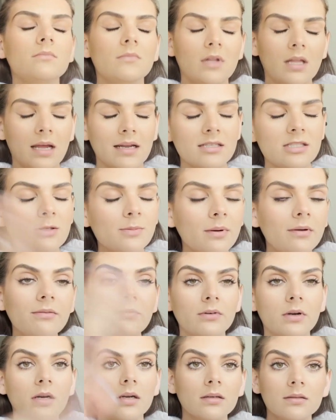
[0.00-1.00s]
I just
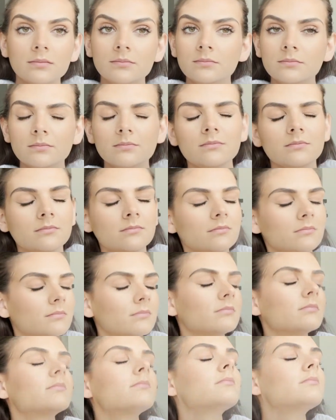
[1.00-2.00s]
prefer
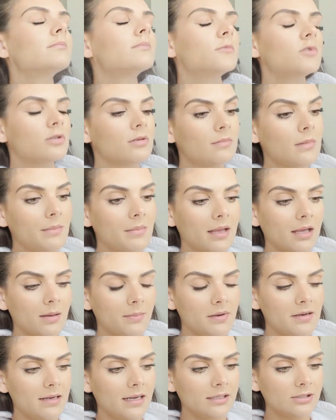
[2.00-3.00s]
doing my makeup
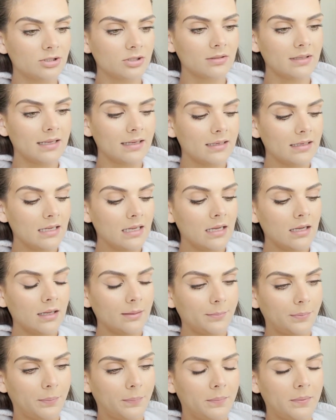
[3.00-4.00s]
in natural light.
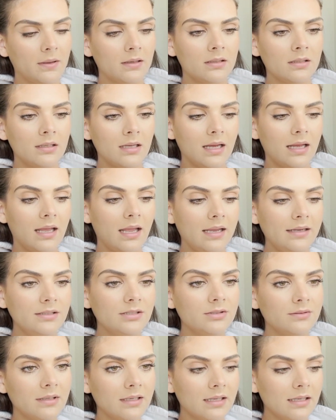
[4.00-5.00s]
I hate
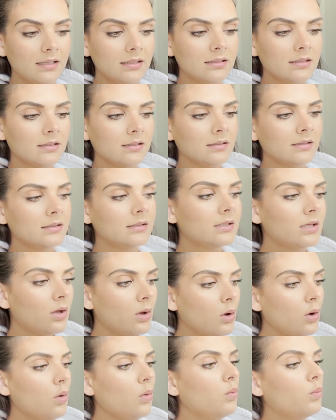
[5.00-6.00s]
doing it
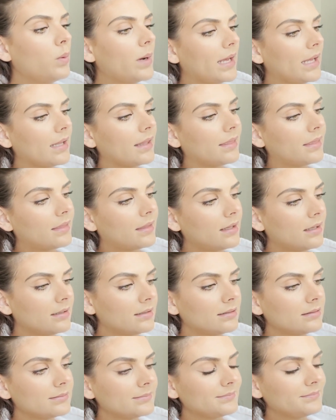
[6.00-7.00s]
with
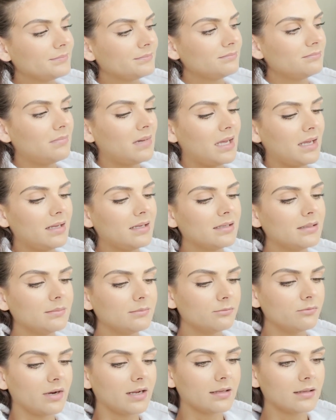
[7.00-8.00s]
my
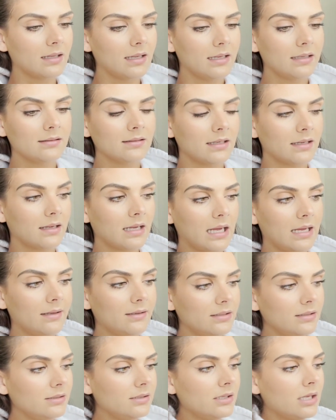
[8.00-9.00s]
ring light. Like,
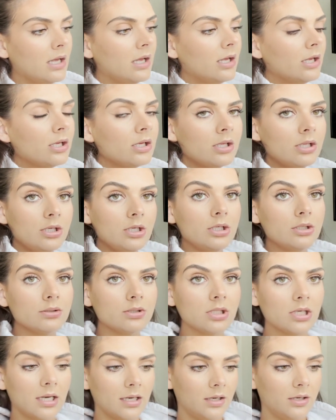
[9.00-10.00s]
you do what
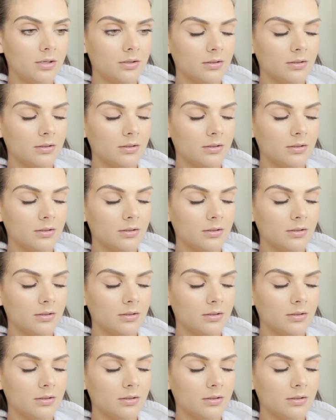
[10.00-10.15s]
you gotta do